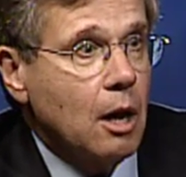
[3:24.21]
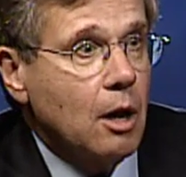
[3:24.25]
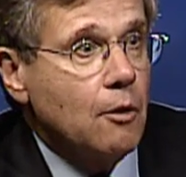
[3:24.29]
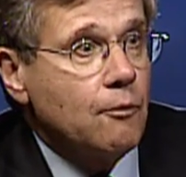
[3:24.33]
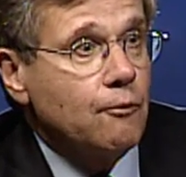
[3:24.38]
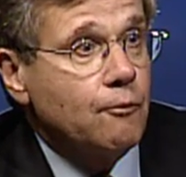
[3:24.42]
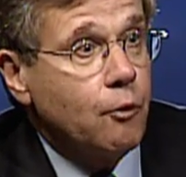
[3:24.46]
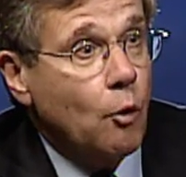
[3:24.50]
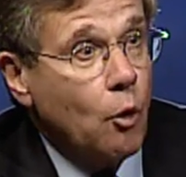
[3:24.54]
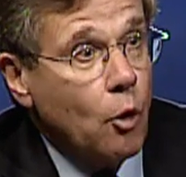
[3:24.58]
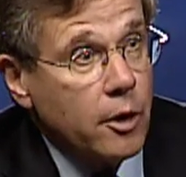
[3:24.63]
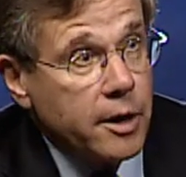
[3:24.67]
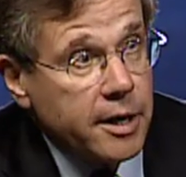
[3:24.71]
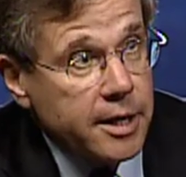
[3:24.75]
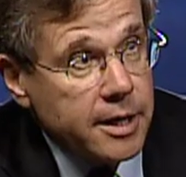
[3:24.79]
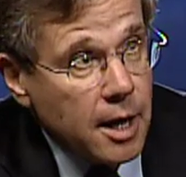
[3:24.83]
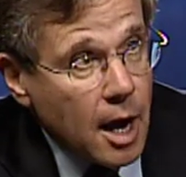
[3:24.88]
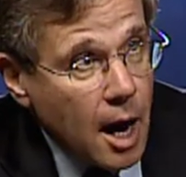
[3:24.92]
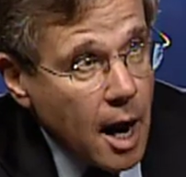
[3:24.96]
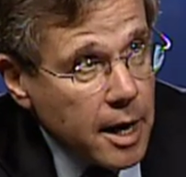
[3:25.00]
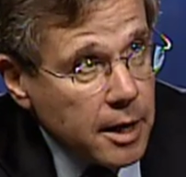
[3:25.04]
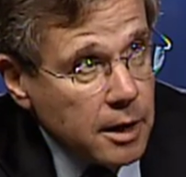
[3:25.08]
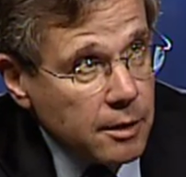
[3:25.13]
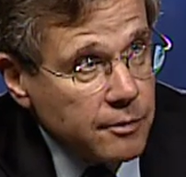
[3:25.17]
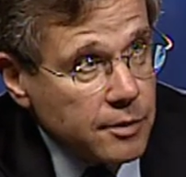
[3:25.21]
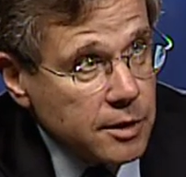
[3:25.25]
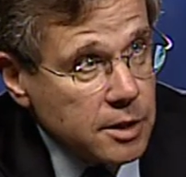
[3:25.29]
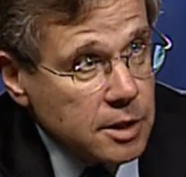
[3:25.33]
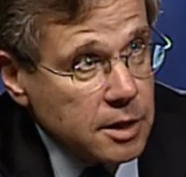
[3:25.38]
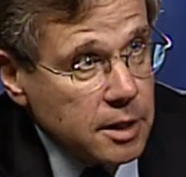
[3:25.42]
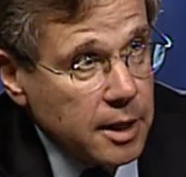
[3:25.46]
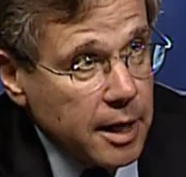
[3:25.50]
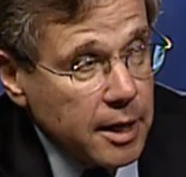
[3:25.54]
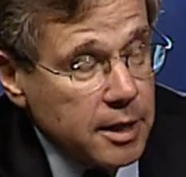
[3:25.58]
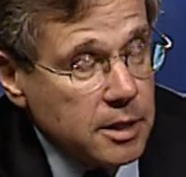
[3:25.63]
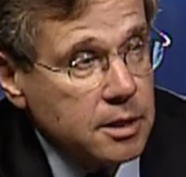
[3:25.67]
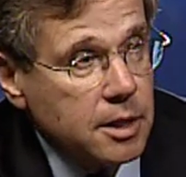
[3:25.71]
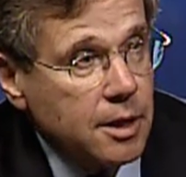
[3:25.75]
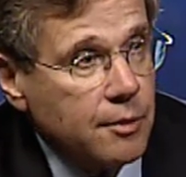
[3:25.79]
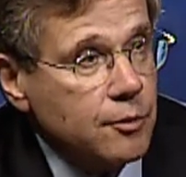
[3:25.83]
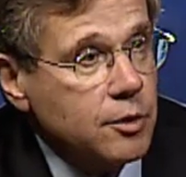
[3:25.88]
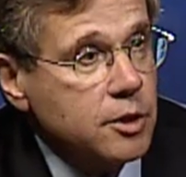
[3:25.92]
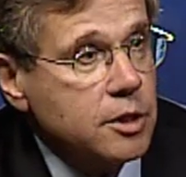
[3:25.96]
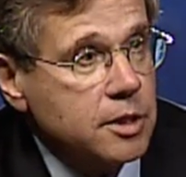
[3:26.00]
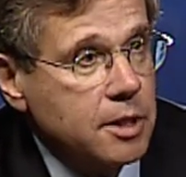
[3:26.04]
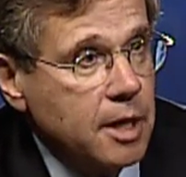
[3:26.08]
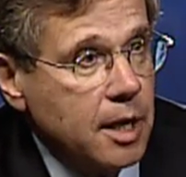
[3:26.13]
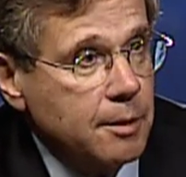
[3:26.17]
49 of the states, every
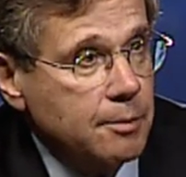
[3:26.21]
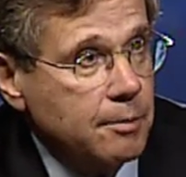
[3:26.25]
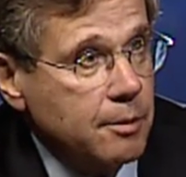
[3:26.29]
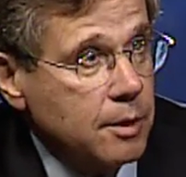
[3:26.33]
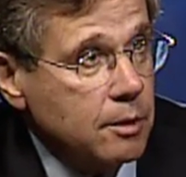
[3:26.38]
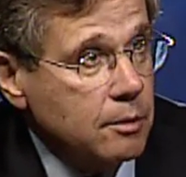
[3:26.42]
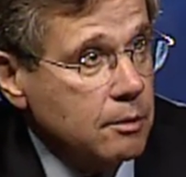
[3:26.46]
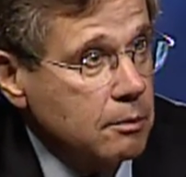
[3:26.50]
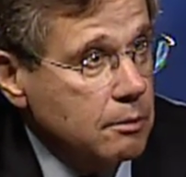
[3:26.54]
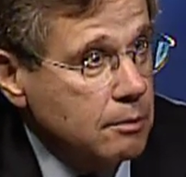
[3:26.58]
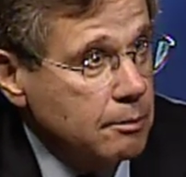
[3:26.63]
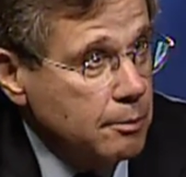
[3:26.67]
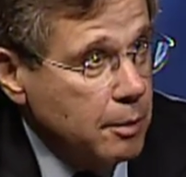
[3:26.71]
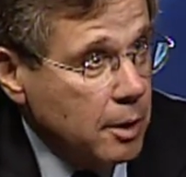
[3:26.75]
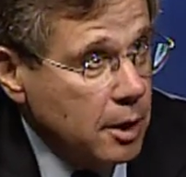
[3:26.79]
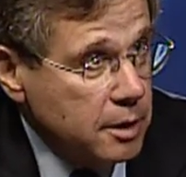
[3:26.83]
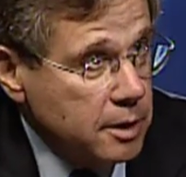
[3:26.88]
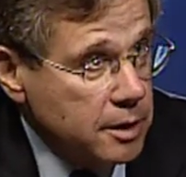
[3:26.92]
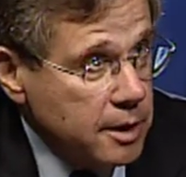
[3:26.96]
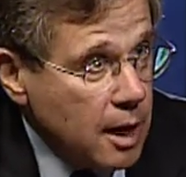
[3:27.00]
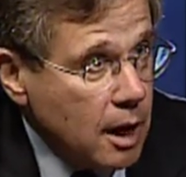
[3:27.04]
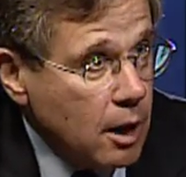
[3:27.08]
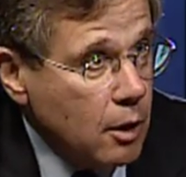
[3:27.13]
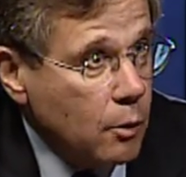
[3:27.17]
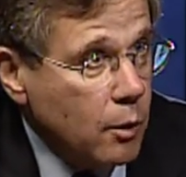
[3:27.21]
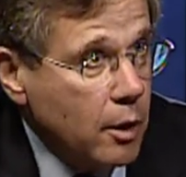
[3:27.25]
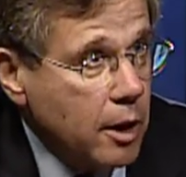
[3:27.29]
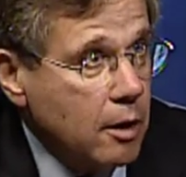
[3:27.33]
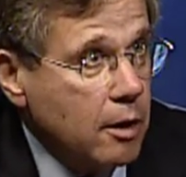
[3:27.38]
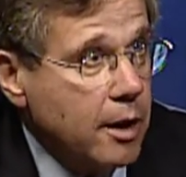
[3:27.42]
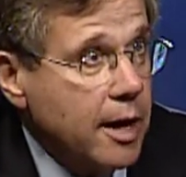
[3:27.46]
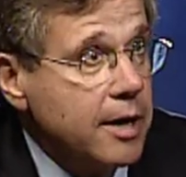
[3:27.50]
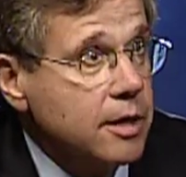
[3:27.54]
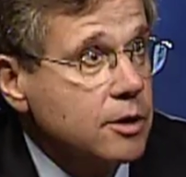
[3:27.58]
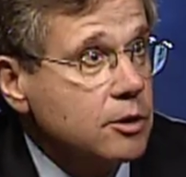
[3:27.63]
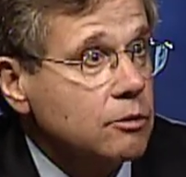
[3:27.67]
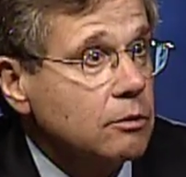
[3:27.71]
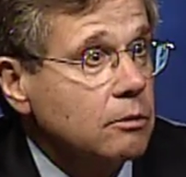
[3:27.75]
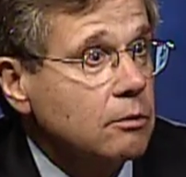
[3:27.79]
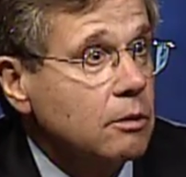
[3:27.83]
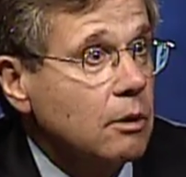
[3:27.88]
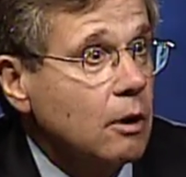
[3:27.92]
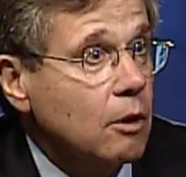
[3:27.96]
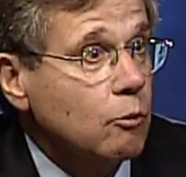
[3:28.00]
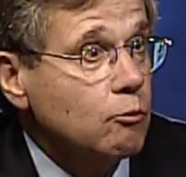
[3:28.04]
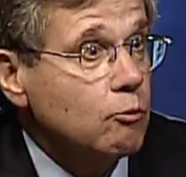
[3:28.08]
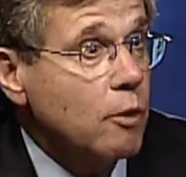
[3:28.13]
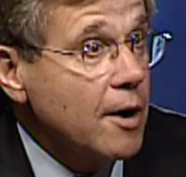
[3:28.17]
state but Delaware, has
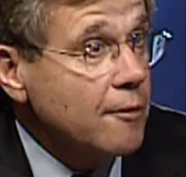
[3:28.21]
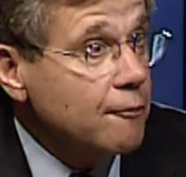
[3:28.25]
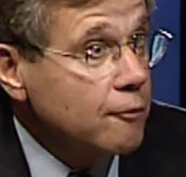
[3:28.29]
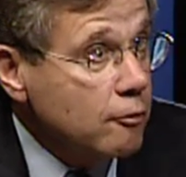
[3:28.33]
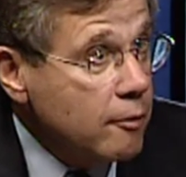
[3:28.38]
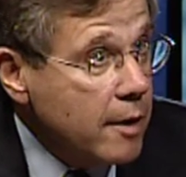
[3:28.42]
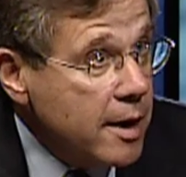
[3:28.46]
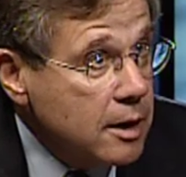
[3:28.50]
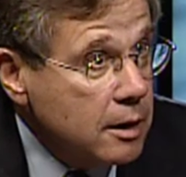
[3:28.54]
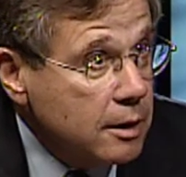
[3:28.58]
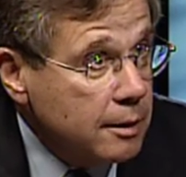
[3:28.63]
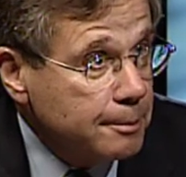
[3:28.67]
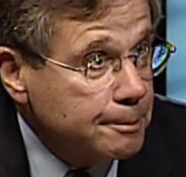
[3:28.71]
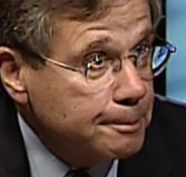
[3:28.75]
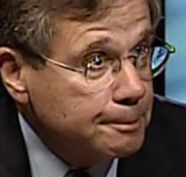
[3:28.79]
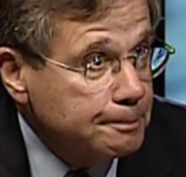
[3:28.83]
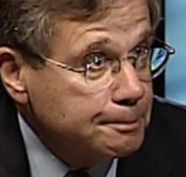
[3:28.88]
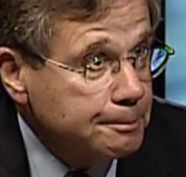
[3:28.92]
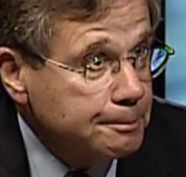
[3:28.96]
referendum.